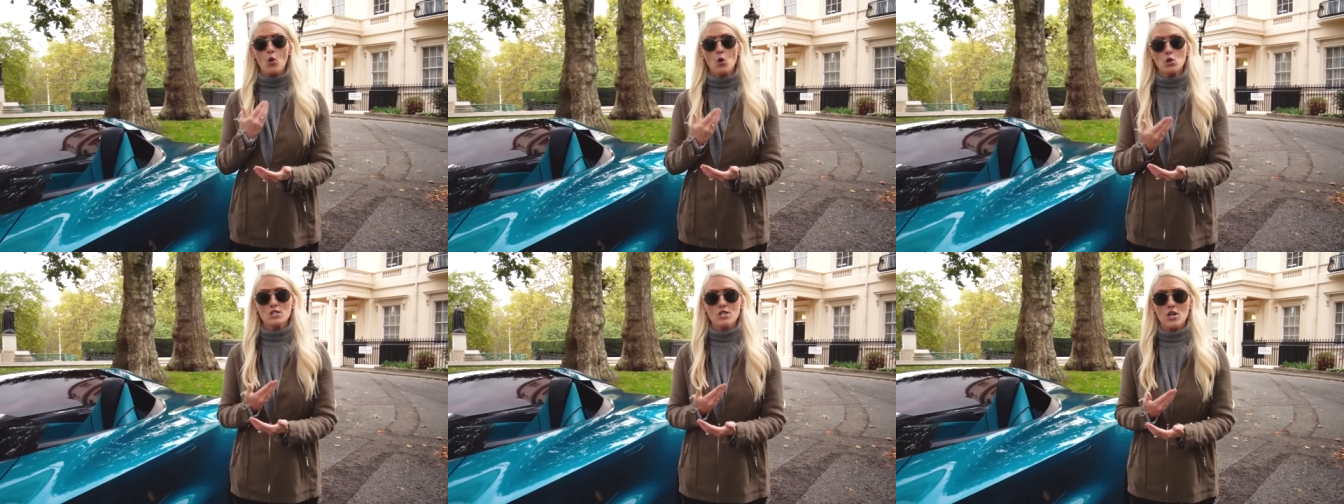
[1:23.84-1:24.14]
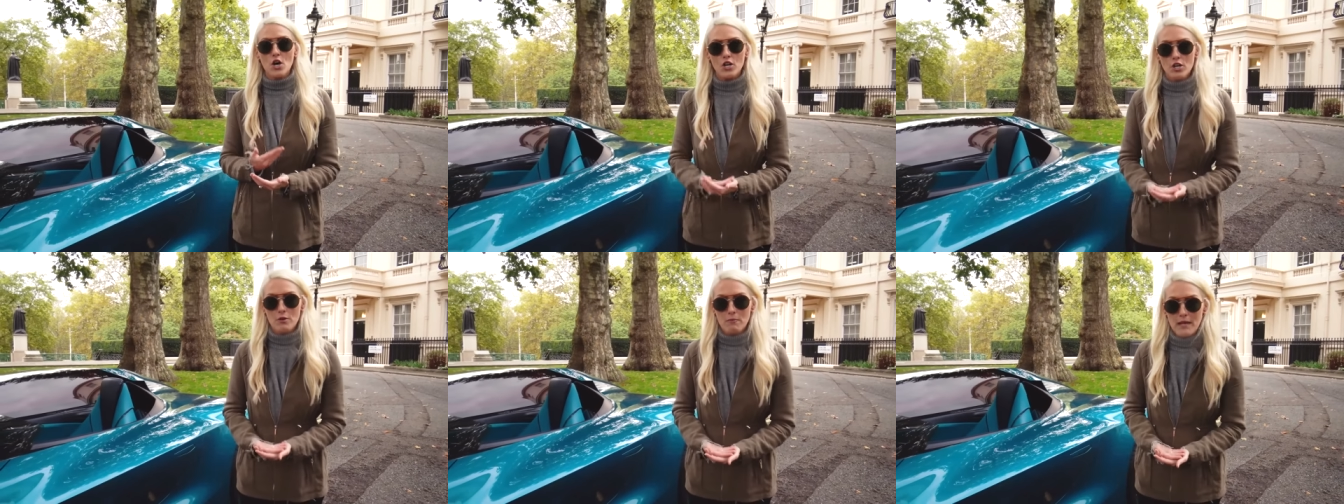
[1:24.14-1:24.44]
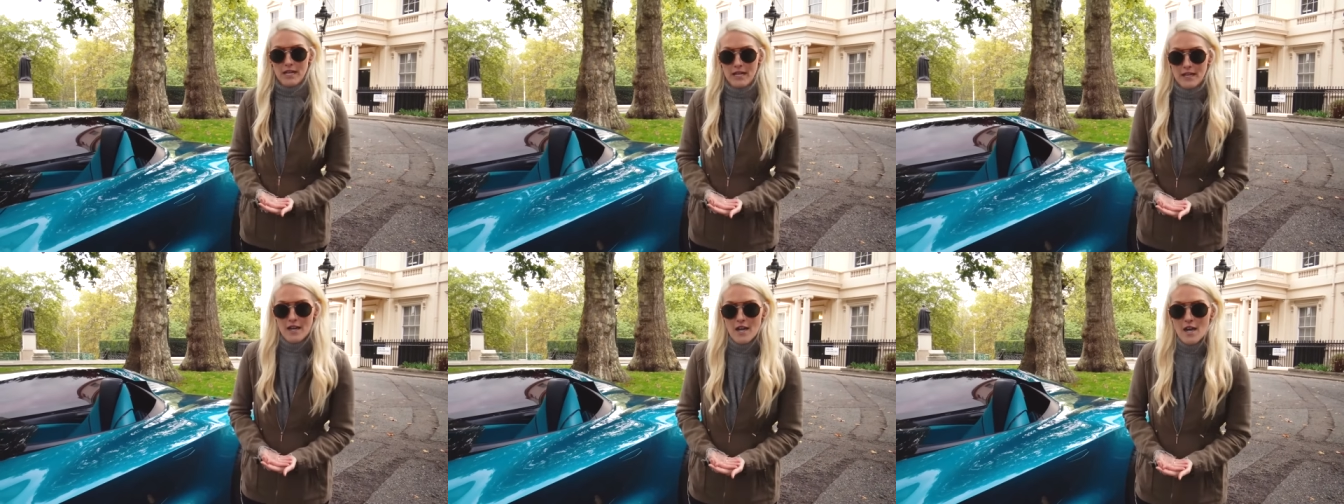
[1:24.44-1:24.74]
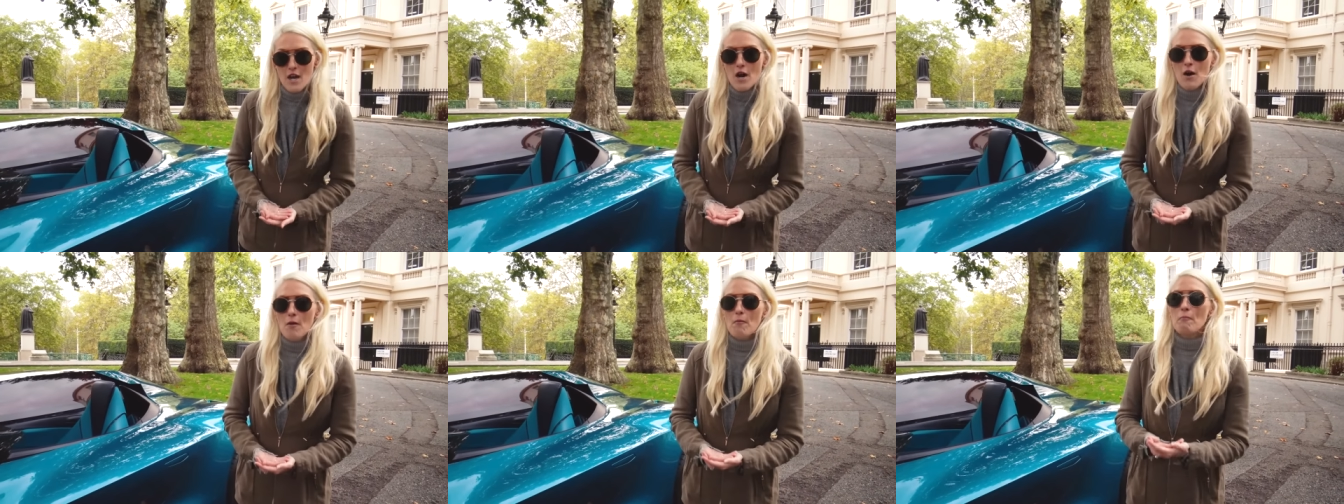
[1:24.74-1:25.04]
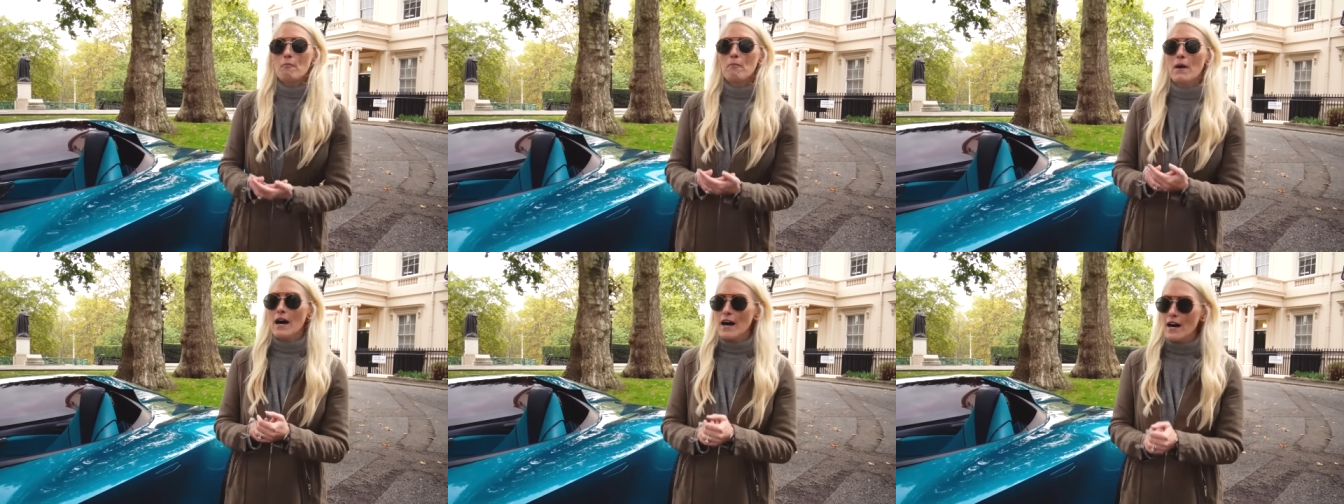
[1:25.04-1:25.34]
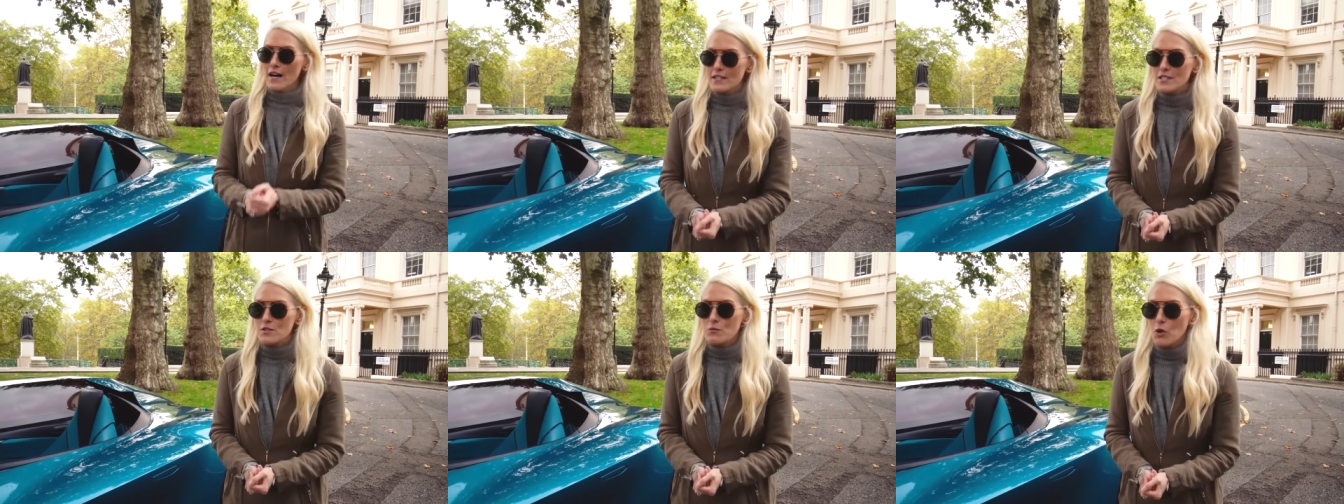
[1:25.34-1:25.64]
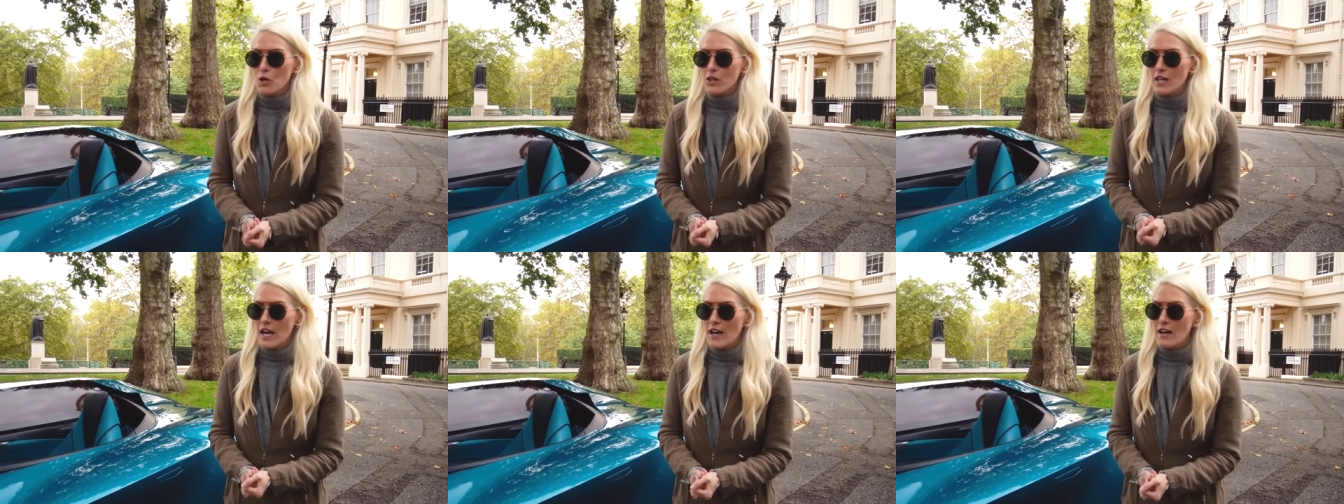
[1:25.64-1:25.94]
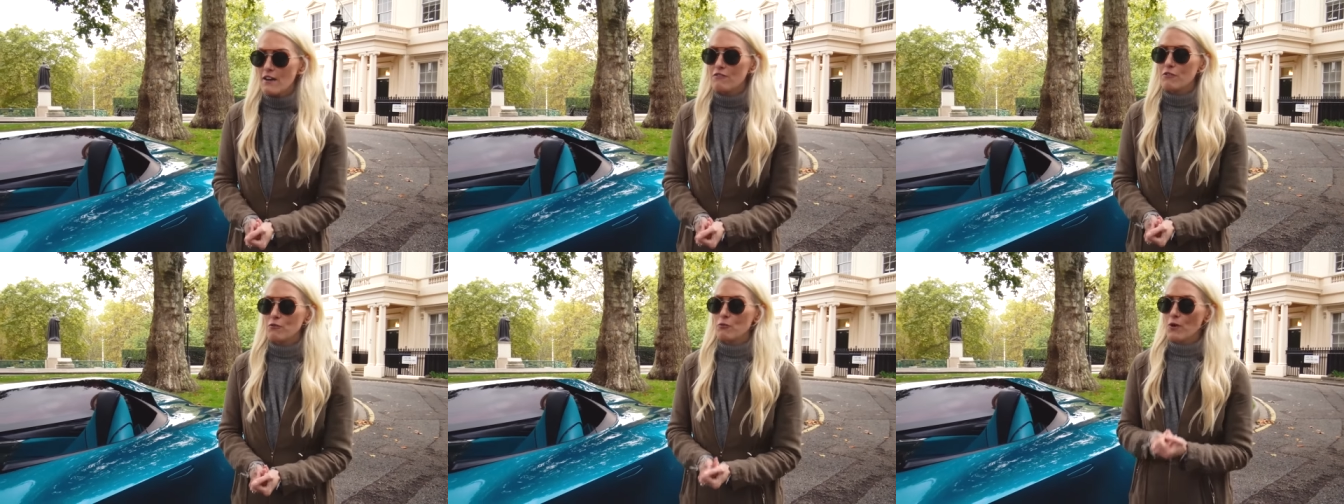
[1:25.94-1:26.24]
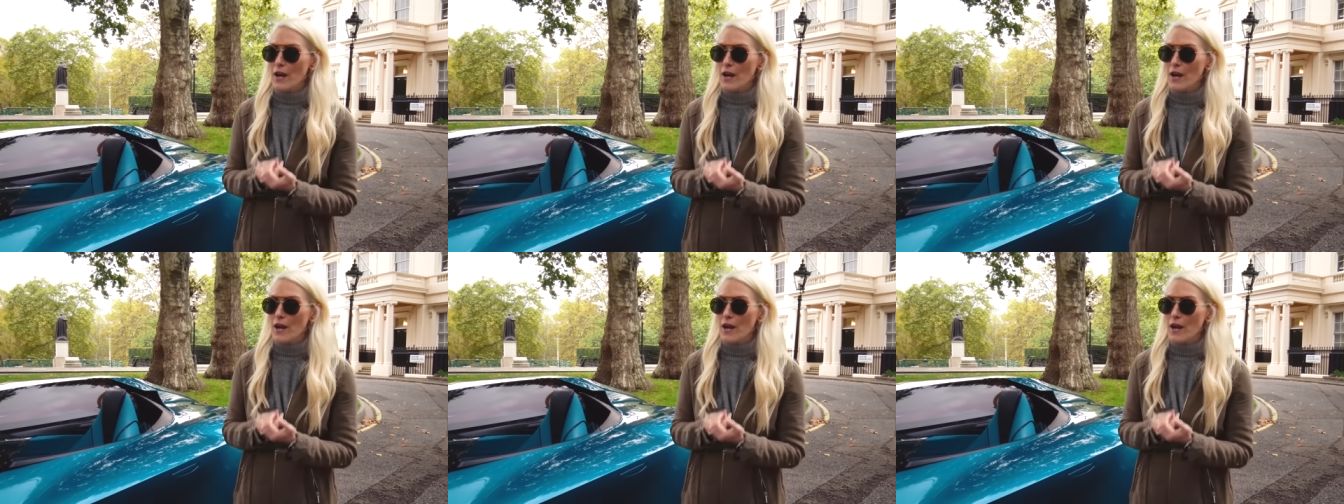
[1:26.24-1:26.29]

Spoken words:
autonomy, but what they've